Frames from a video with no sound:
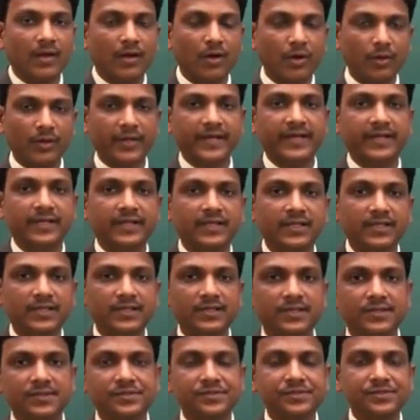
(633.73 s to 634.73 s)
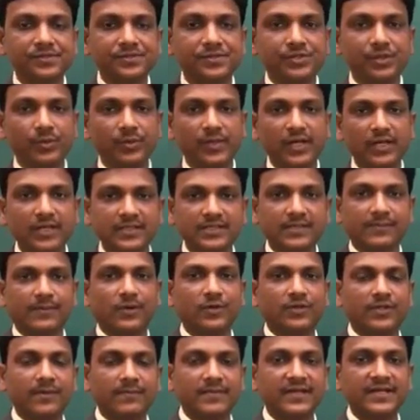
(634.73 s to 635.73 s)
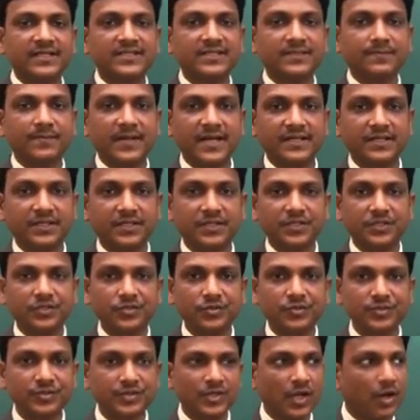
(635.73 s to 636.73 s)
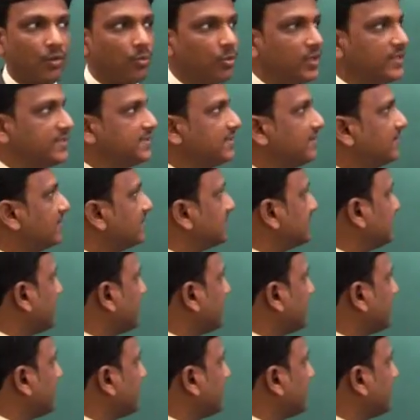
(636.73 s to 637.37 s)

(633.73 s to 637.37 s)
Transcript: Okay, so we learned about the meristematic tissues. Now we see the